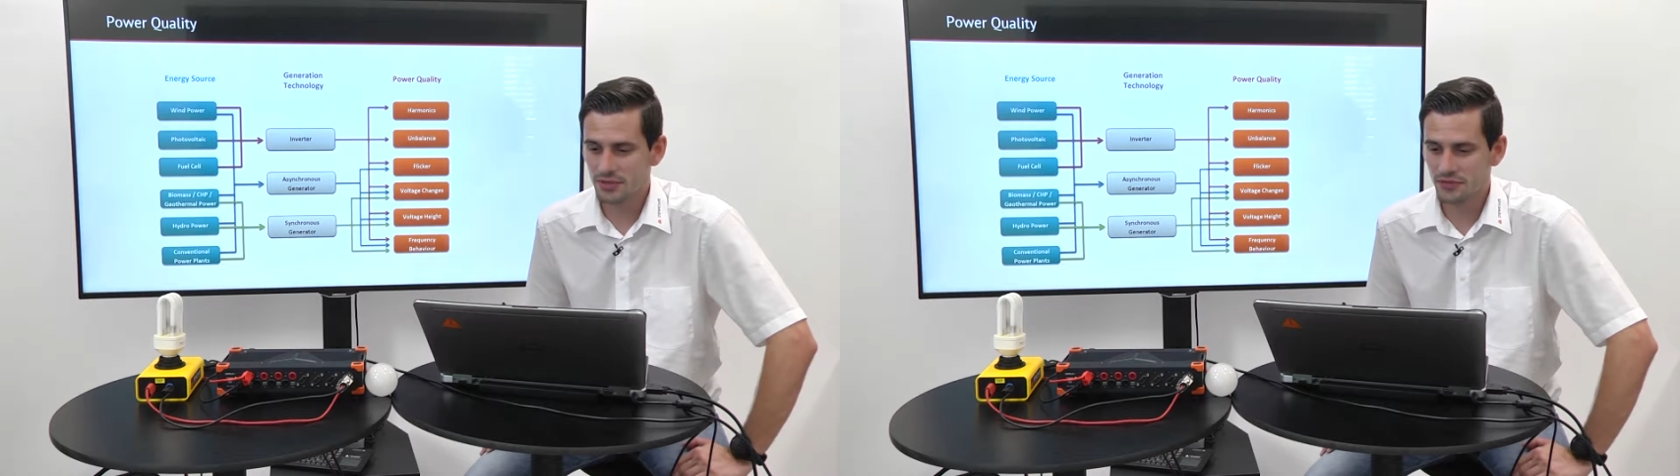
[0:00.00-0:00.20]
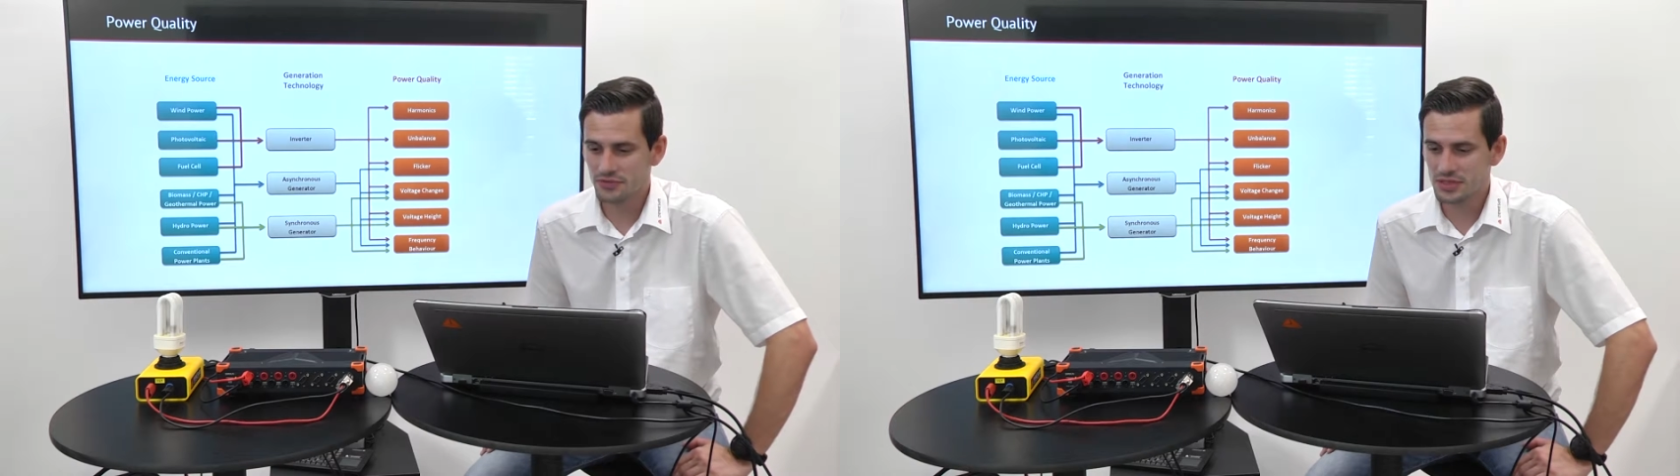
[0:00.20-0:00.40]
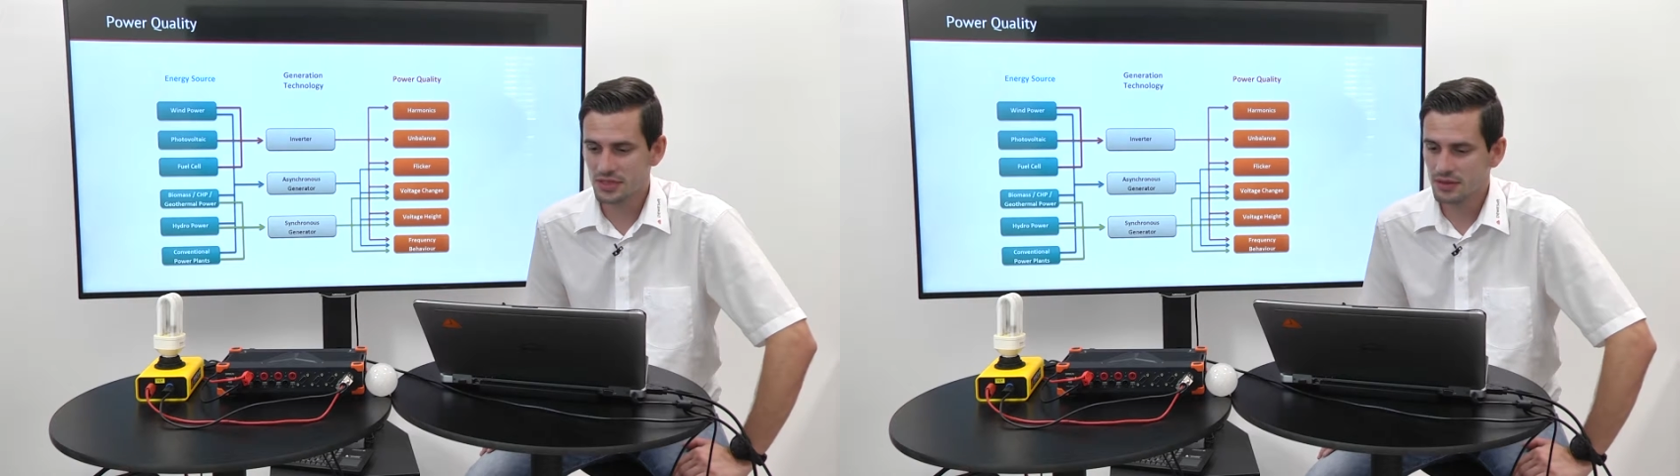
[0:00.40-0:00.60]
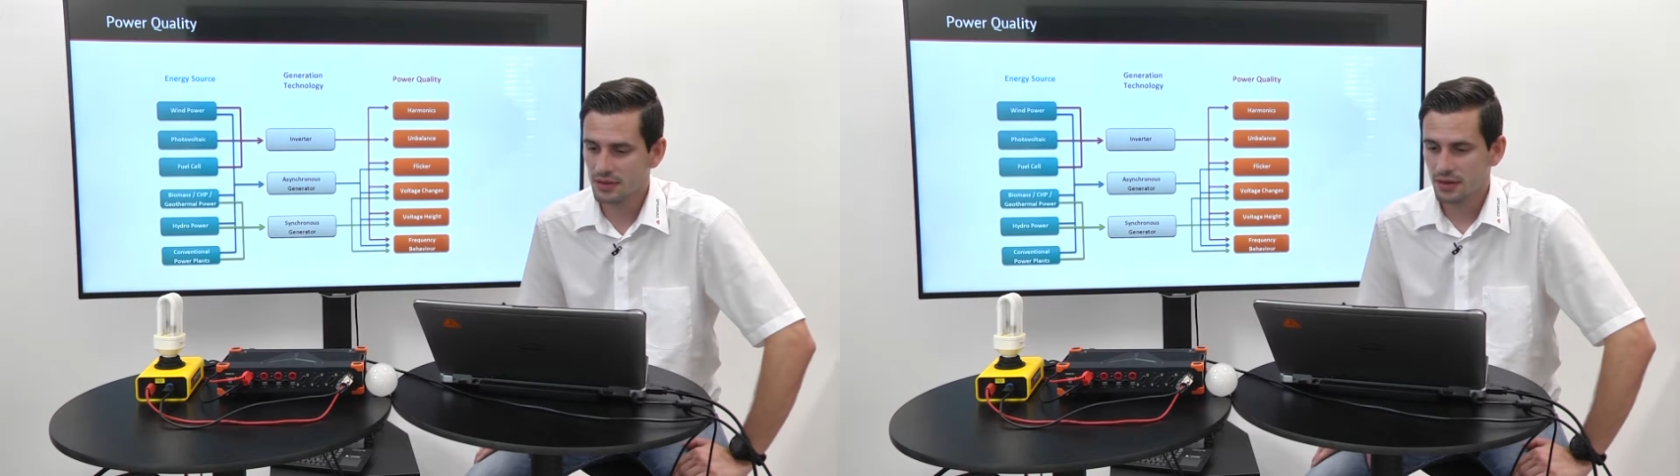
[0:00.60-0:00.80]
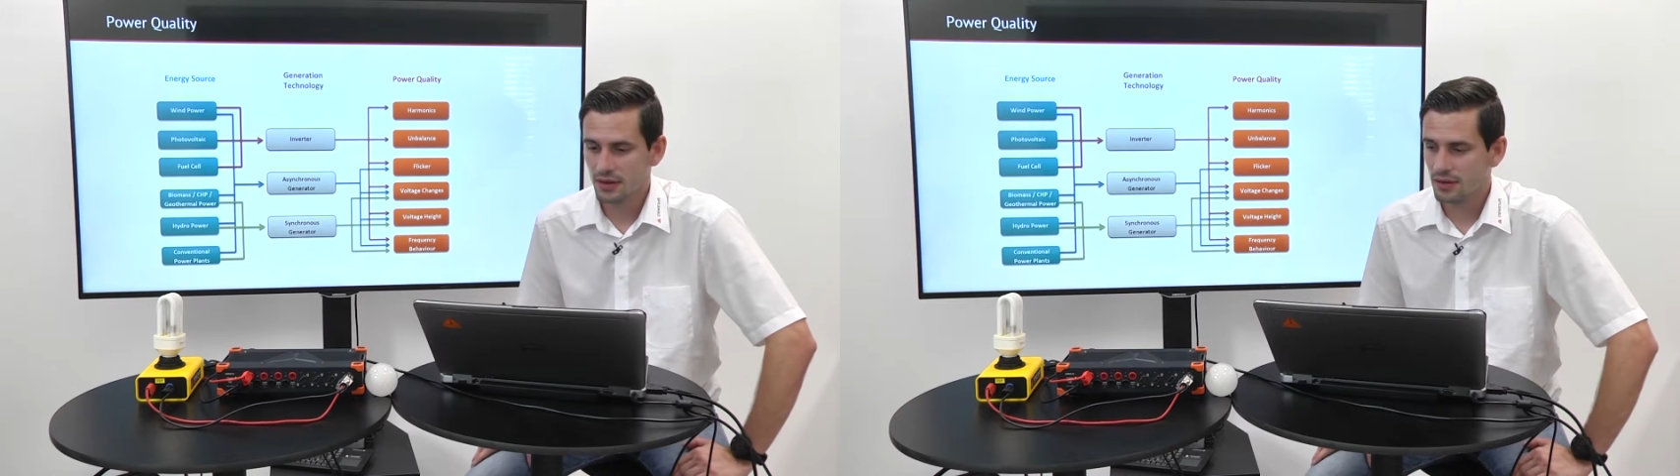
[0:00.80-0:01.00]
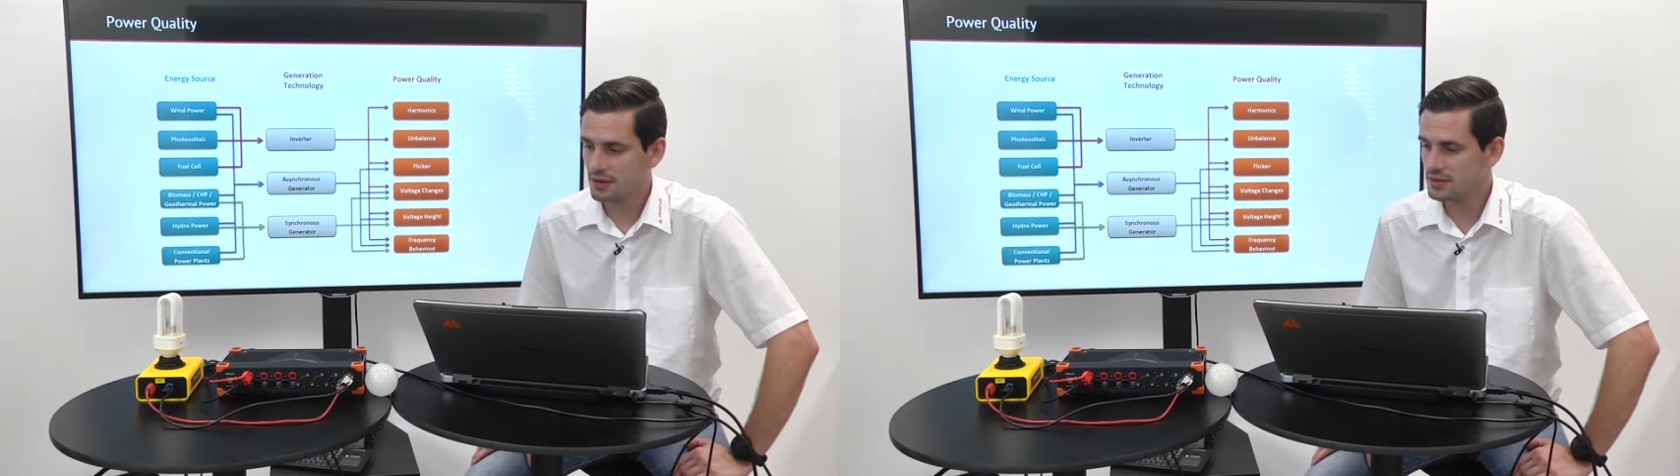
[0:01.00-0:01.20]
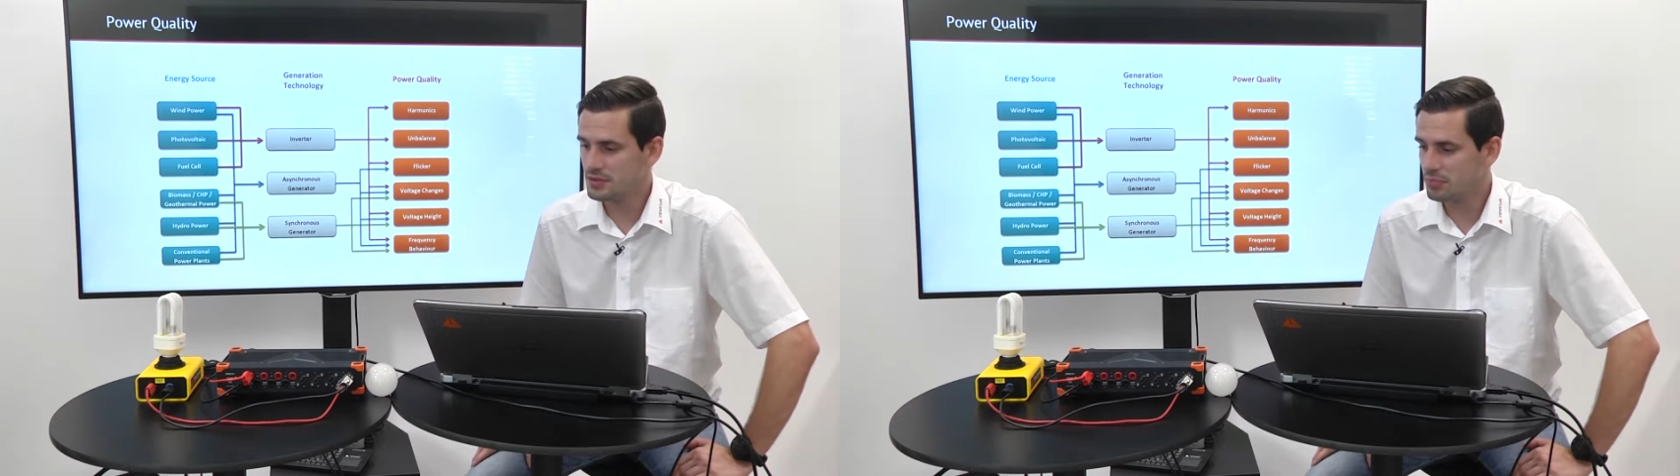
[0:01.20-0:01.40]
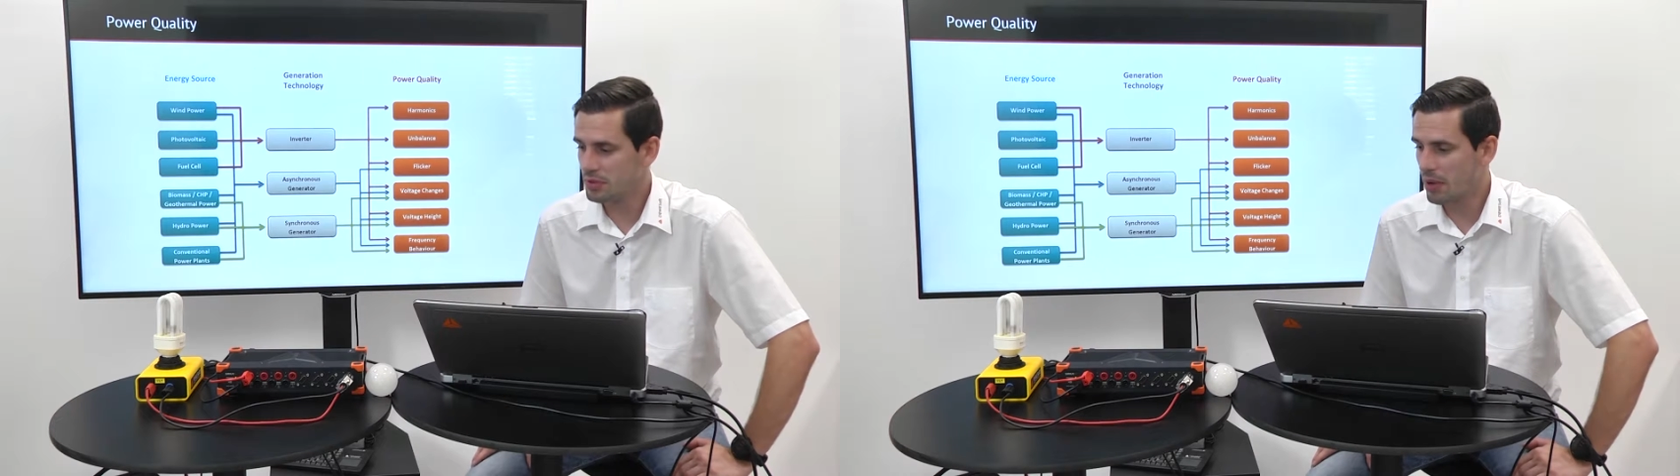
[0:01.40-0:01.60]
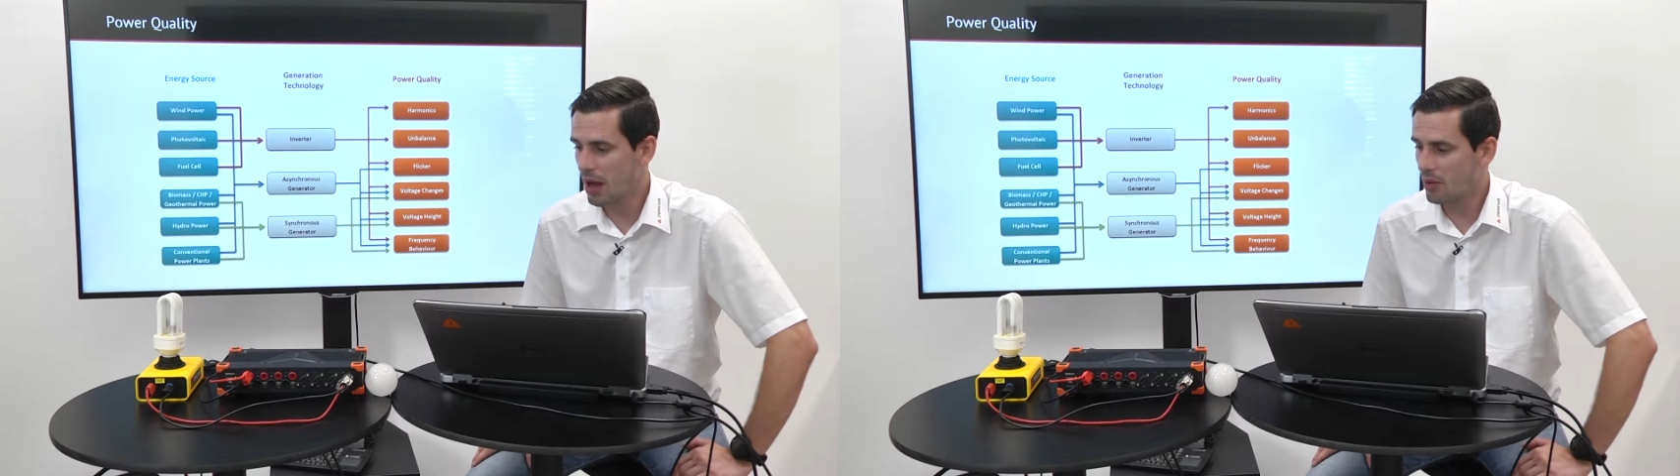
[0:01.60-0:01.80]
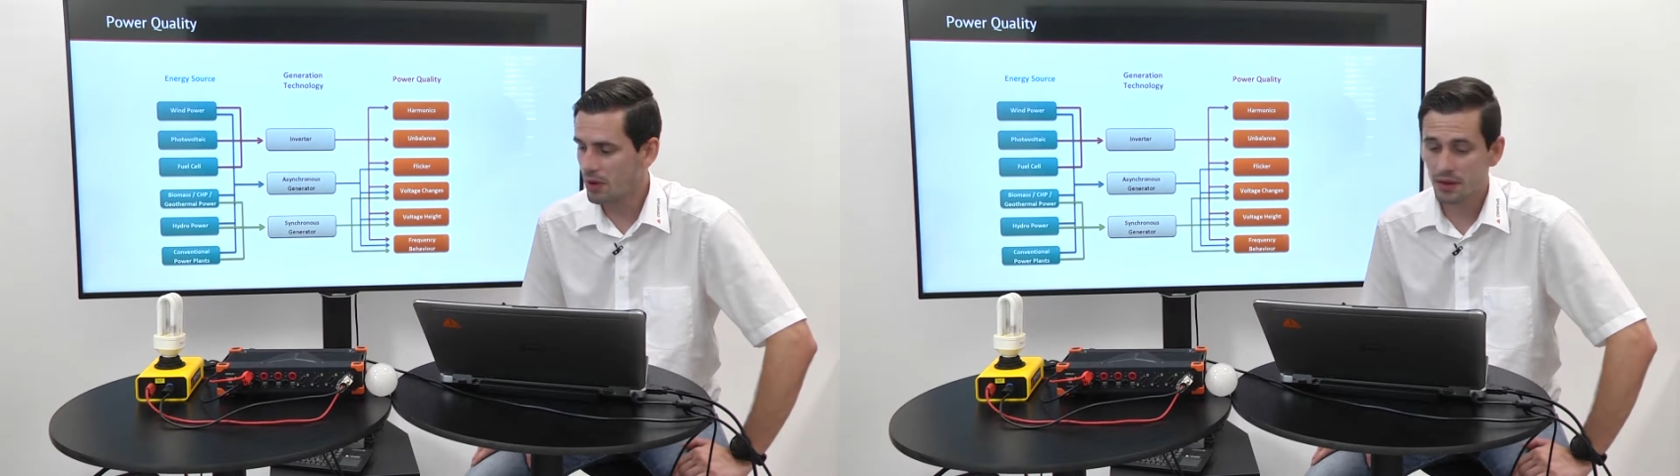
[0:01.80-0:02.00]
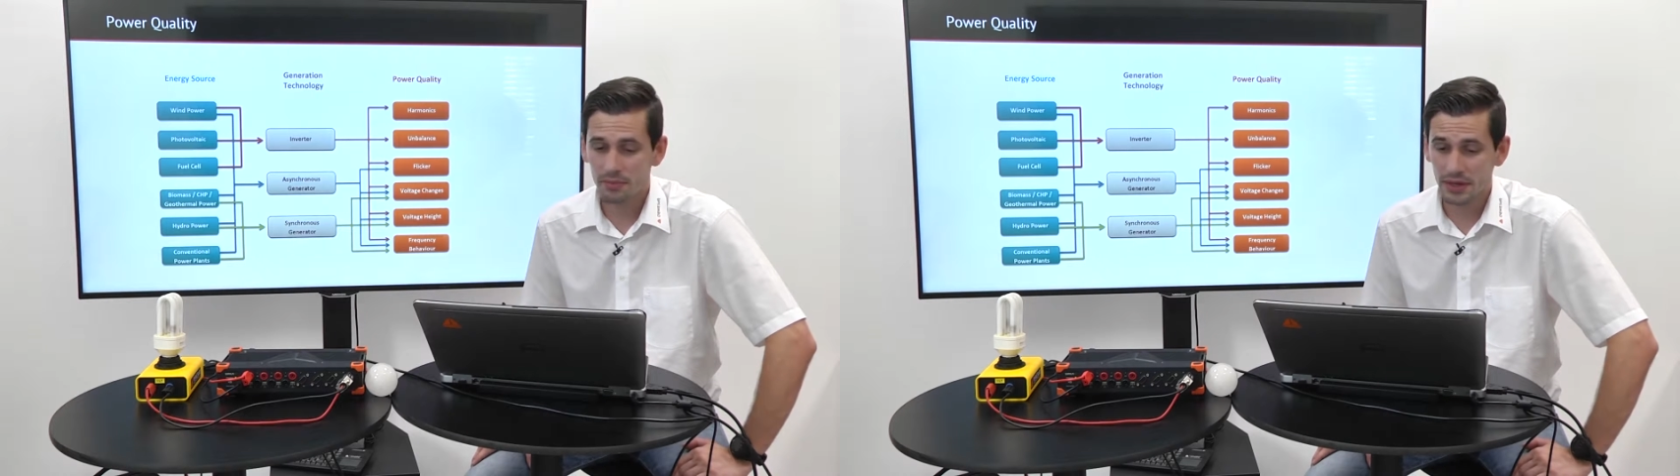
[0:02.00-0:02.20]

we have seen a simple power